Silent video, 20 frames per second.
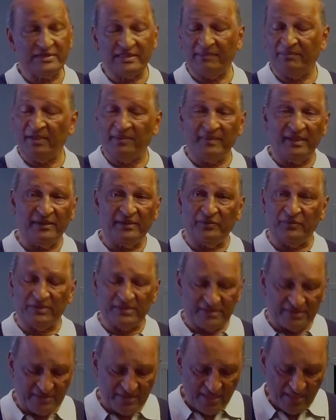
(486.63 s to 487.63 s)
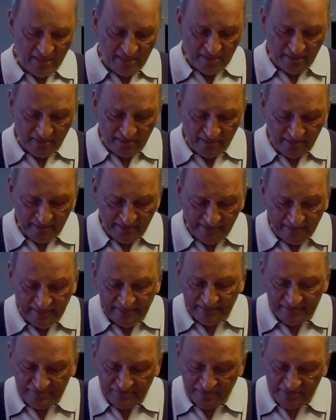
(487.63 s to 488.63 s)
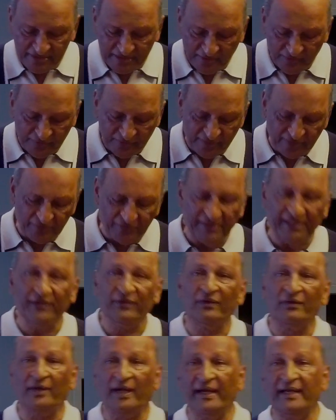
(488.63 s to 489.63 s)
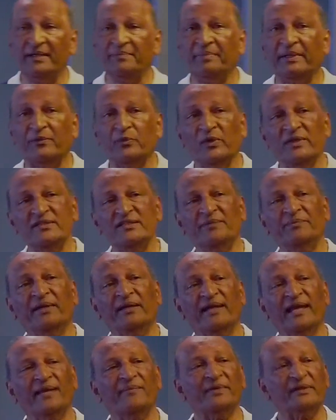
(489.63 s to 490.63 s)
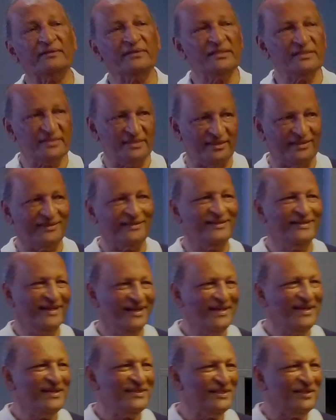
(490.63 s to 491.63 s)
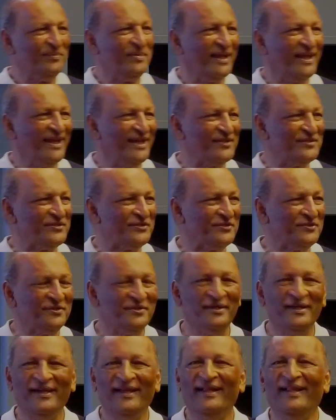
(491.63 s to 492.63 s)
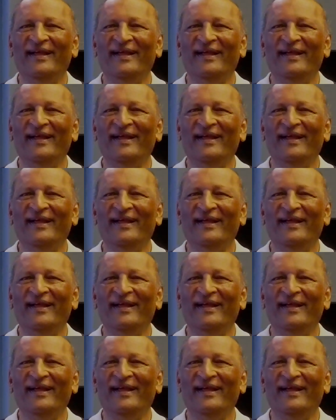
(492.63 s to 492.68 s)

And my mother was uh, illiterate, she couldn't read or write, but when she became a Christian, she began to